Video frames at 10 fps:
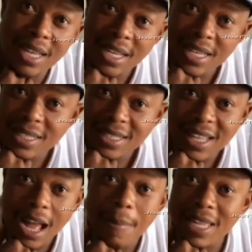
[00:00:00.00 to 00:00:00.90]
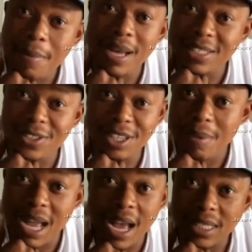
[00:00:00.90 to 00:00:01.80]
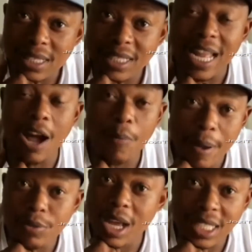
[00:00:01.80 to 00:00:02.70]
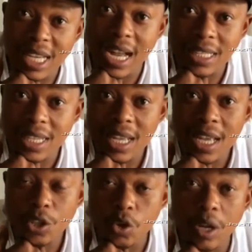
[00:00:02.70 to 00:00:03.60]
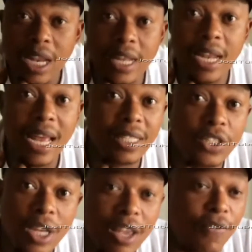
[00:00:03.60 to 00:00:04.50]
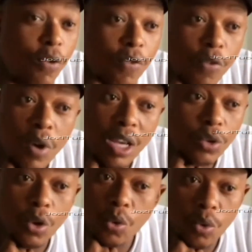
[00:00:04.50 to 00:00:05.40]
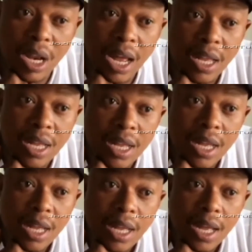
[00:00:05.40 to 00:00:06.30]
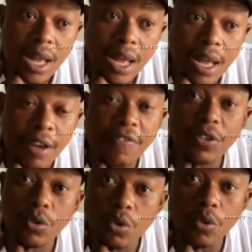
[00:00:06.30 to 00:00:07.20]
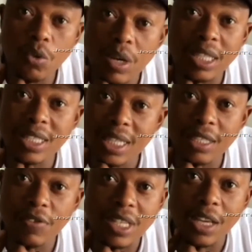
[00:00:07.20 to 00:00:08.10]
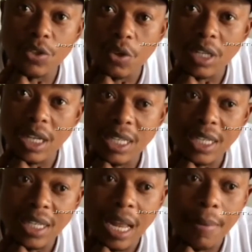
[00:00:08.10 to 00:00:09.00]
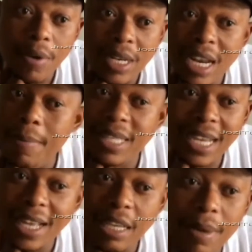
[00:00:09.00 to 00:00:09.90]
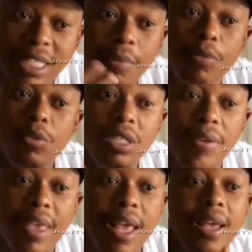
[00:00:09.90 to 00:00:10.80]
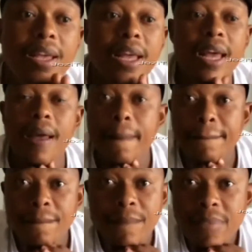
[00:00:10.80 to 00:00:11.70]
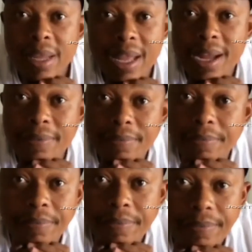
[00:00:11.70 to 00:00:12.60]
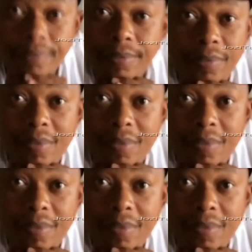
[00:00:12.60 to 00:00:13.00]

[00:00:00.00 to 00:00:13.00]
uh, the Distruction Boys is saying Uguti Uman Umampintsha is not paying them and now they, now they are threatening to go to the media. So angazi ukuthi Uman ngoMampintsha but this is what is on the Distruction pay, uh,